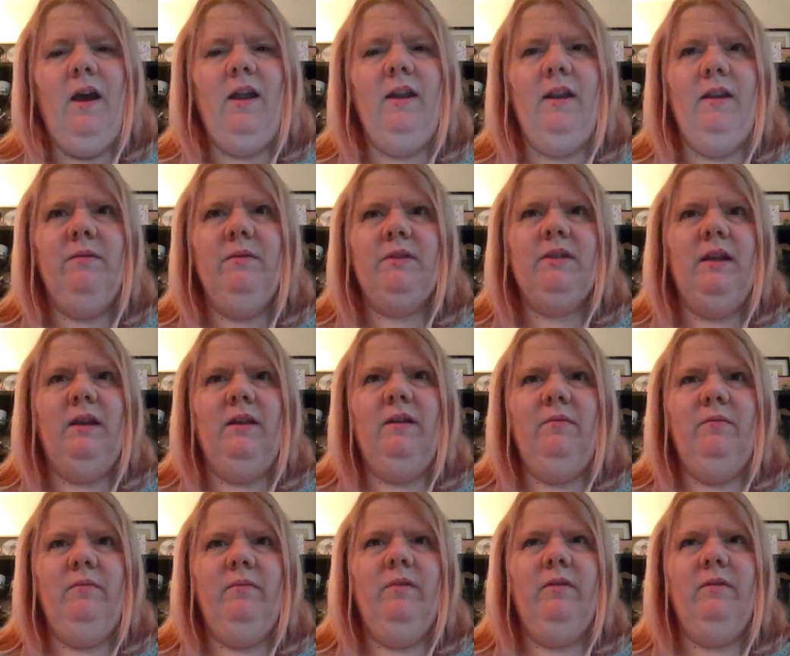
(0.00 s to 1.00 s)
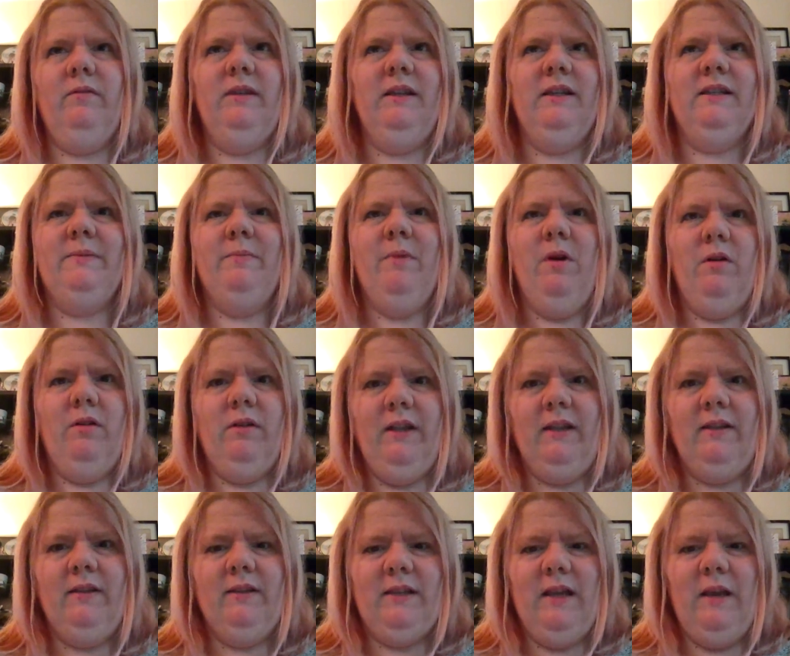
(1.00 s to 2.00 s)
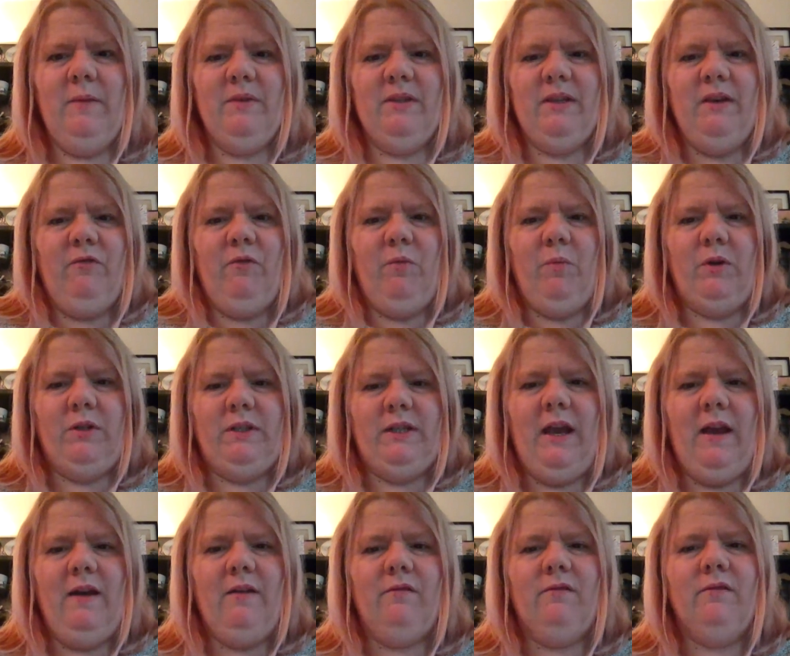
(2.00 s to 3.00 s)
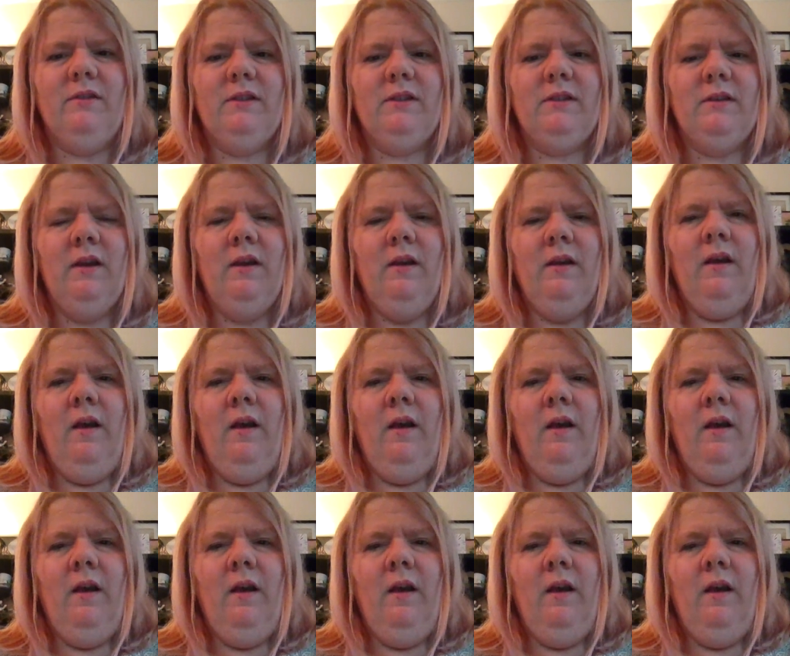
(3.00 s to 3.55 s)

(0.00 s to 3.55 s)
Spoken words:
And it was like, well, this morning, same as everybody else.